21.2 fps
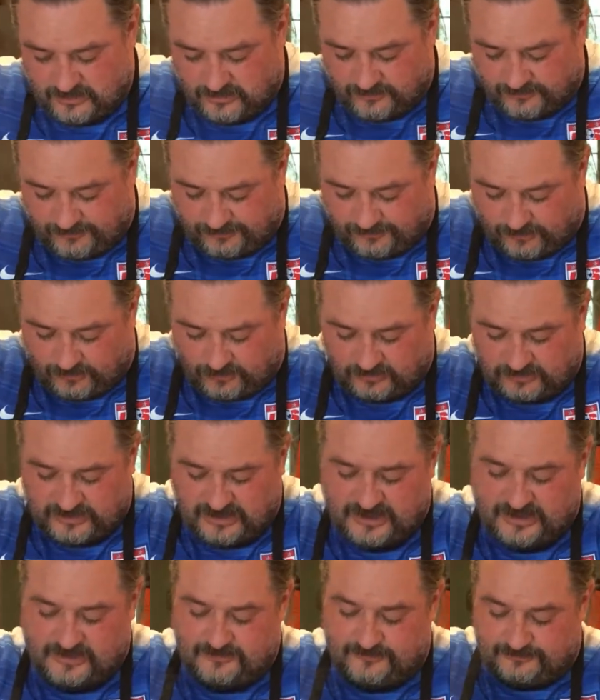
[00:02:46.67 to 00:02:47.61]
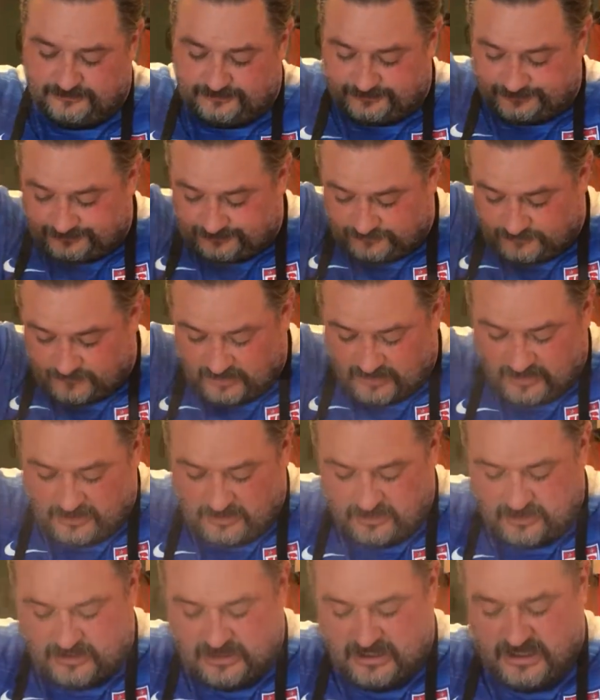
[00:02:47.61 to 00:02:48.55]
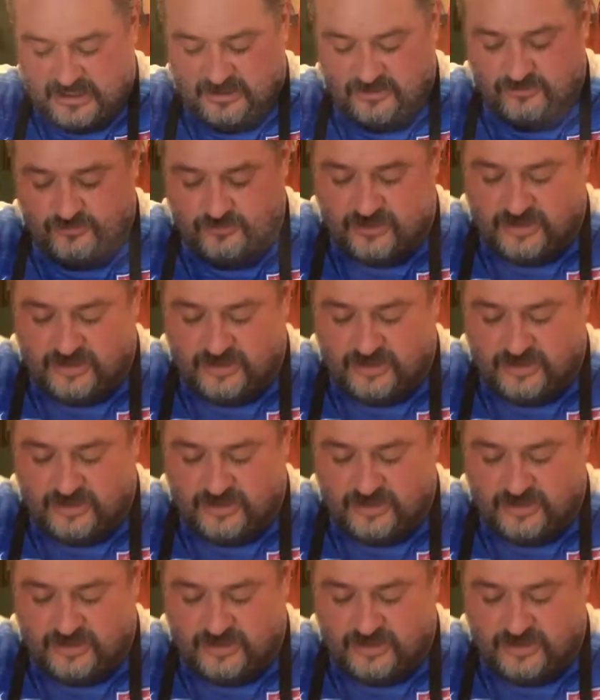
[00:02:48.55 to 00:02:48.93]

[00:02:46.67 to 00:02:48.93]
You fold it and you